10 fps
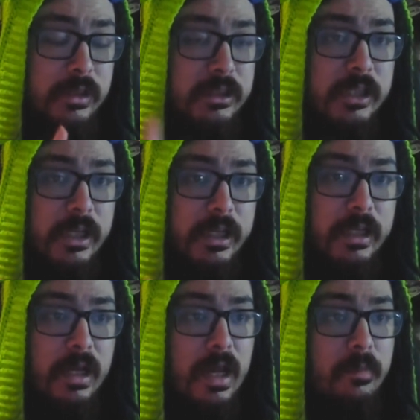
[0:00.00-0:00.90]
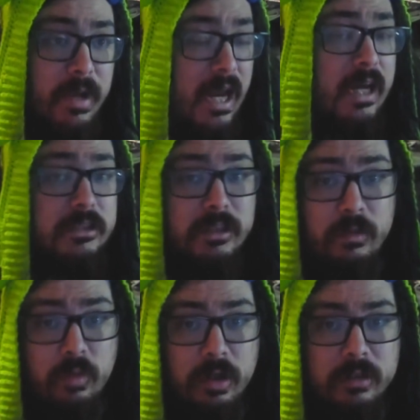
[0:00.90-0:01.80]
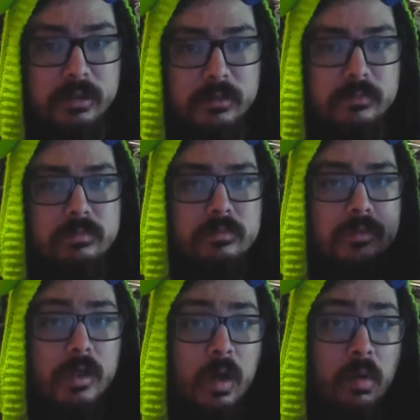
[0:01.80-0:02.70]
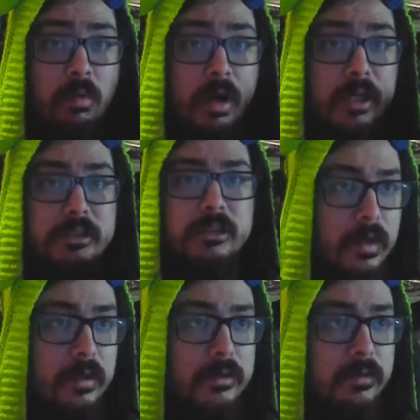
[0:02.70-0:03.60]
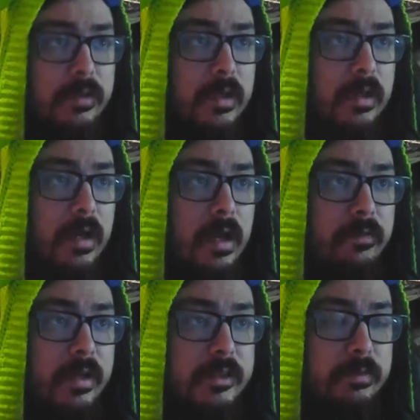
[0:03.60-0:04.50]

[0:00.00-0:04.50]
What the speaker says: shading, but it actually worked? Overwatch. So if you guys